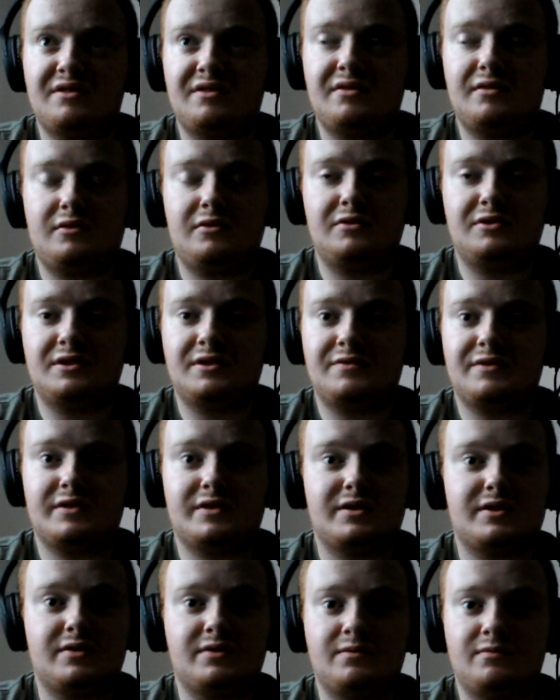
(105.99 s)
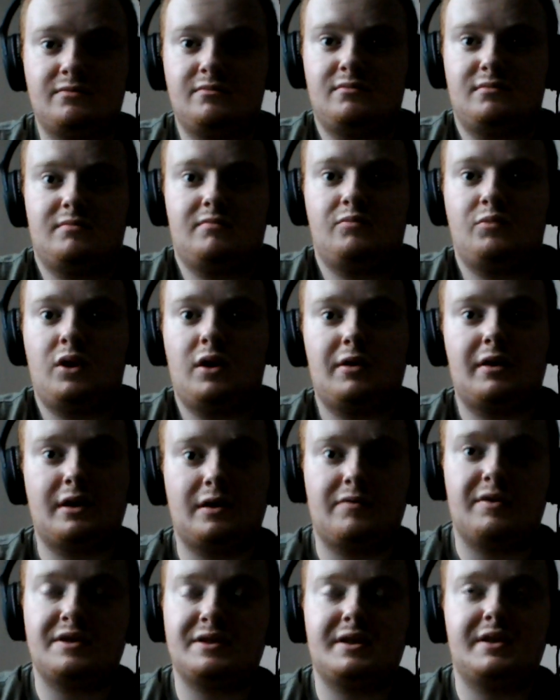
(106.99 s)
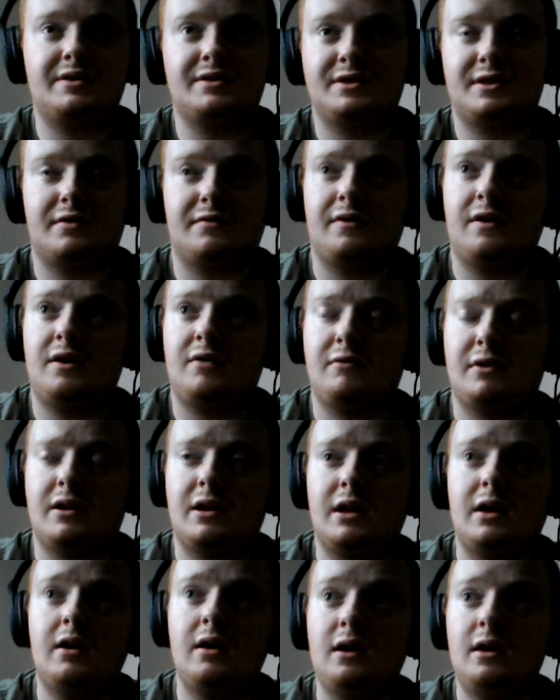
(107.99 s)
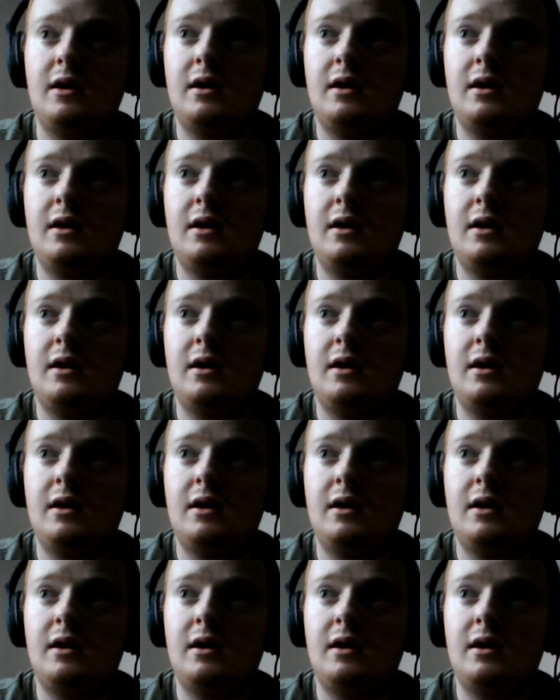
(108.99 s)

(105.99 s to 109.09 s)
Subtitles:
a conclusion of just what I think of the season so far, really.